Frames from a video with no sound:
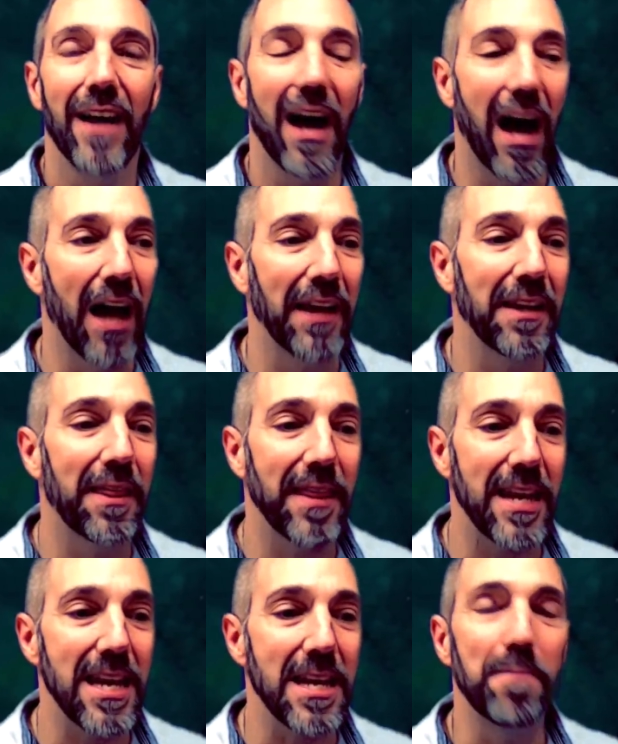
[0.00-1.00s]
on
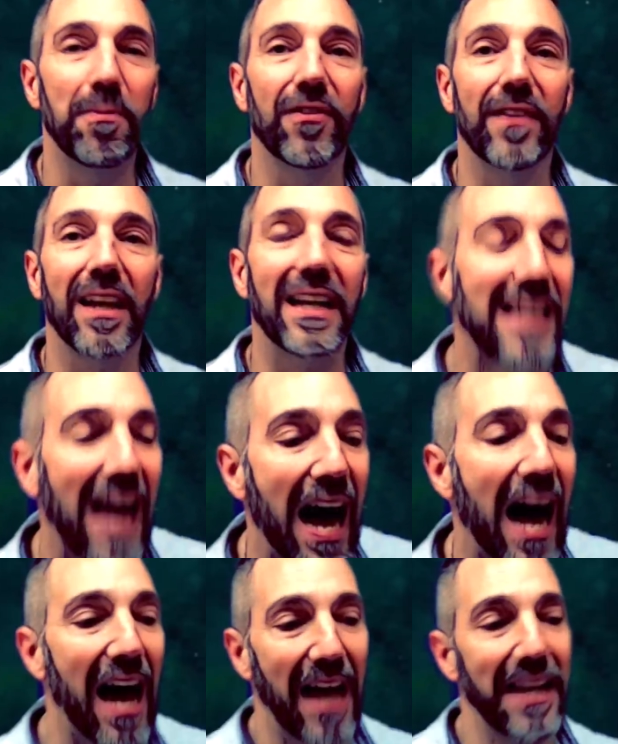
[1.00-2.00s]
Thebes, the
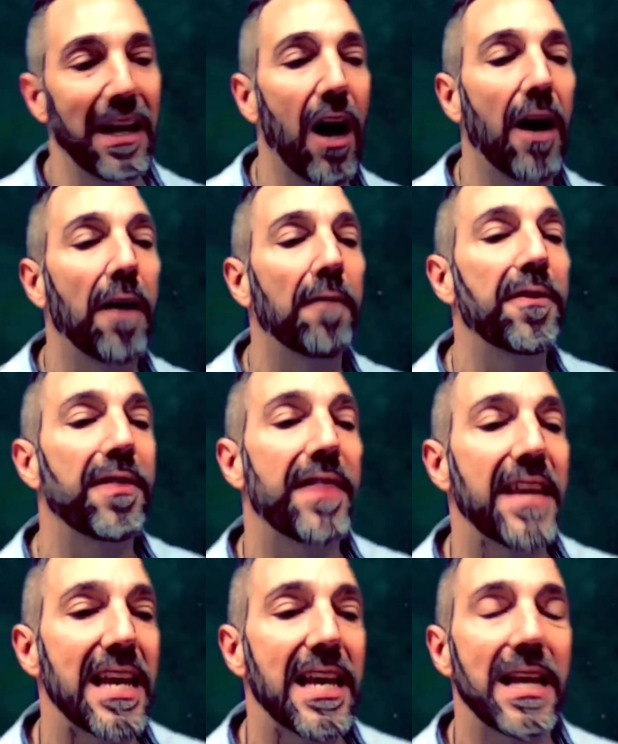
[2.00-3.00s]
god of
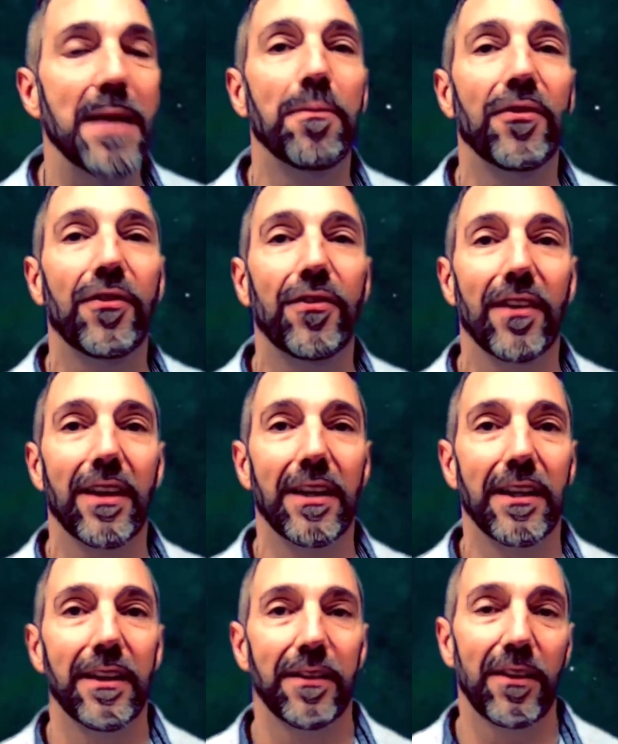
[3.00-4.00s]
Thebes,
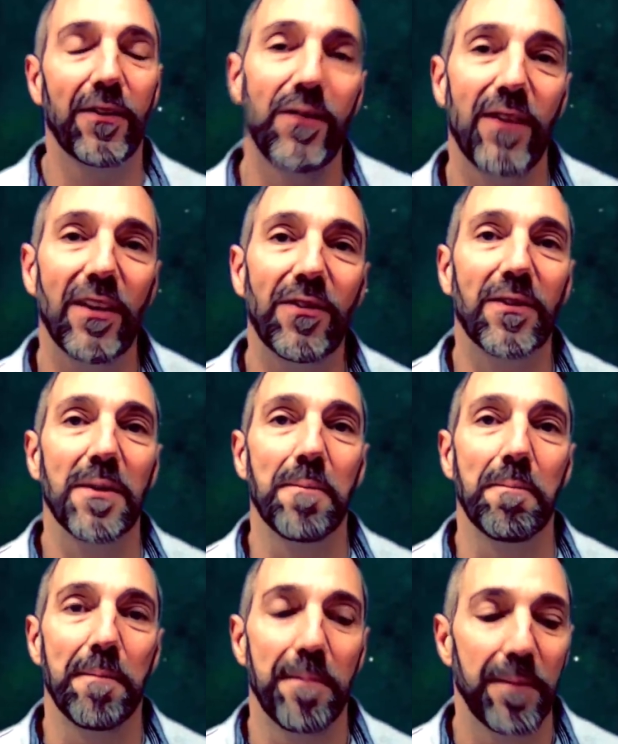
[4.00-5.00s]
the
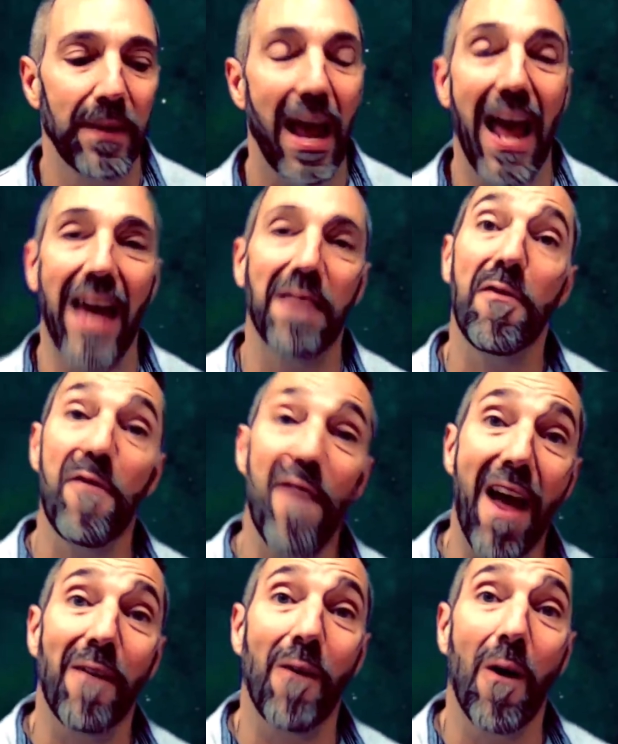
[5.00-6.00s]
system, and
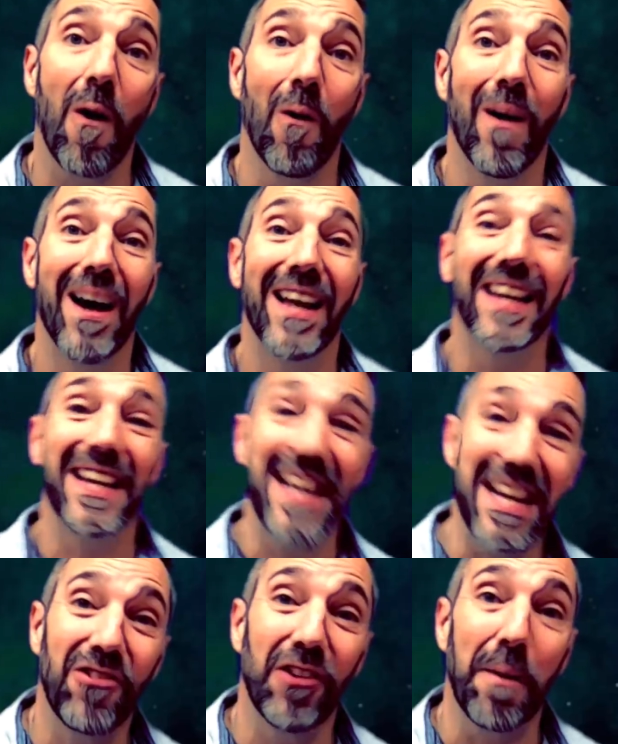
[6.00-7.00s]
Pharaoh in
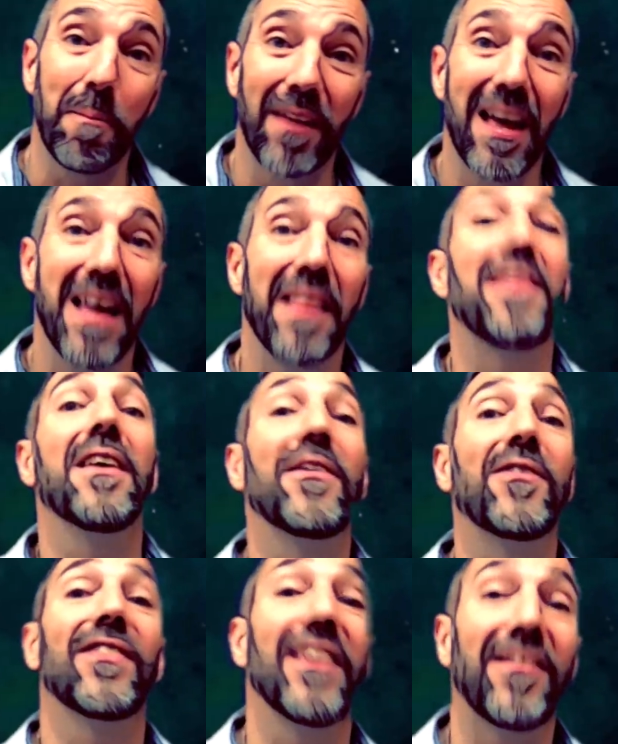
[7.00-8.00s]
Egypt, this
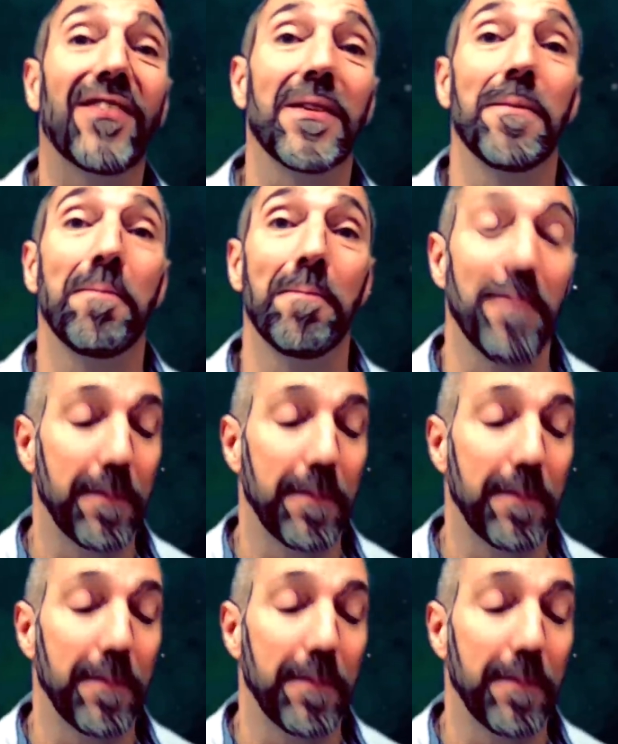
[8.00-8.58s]
system.